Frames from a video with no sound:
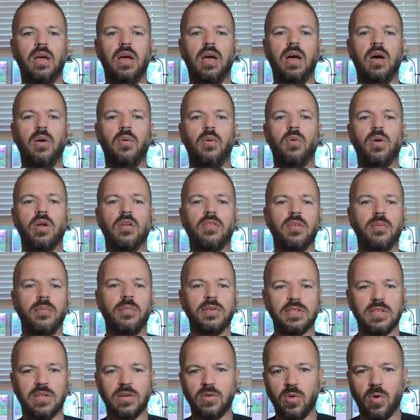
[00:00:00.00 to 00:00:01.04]
One of them
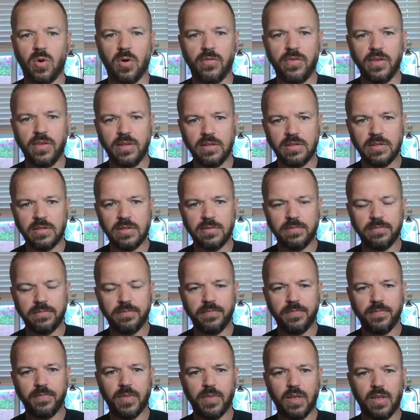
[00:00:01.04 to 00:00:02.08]
is endorphins,
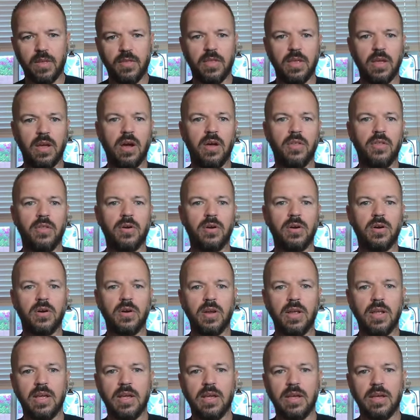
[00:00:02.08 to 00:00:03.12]
the
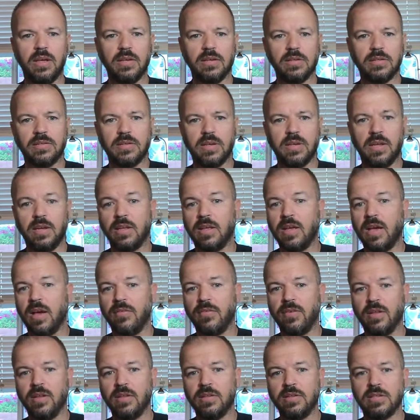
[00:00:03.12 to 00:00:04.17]
other is
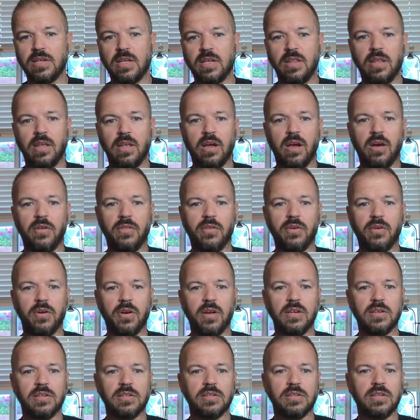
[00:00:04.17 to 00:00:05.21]
enkephalins, and the other
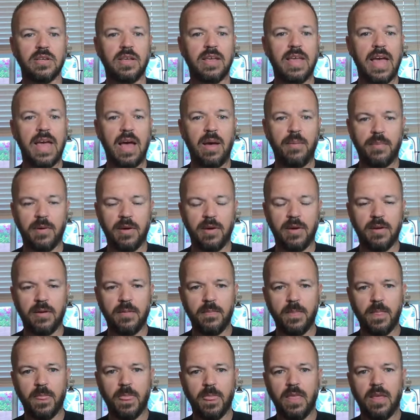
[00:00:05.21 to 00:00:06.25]
is GABA.
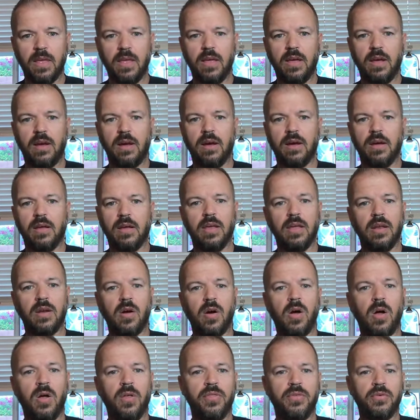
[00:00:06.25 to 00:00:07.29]
And
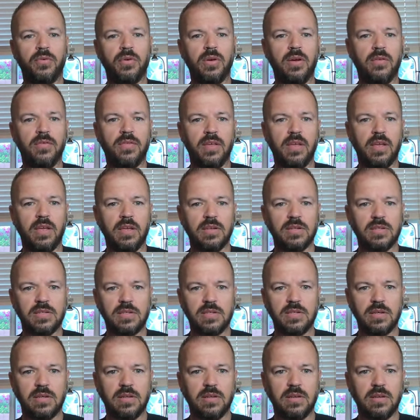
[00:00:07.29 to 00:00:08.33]
all three of
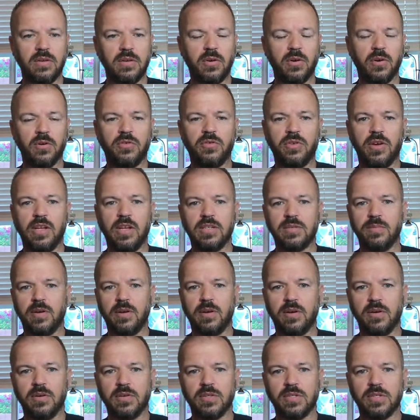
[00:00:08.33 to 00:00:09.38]
these
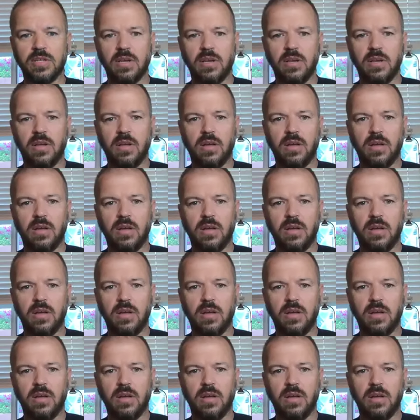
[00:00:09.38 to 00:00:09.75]
neurotransmitters,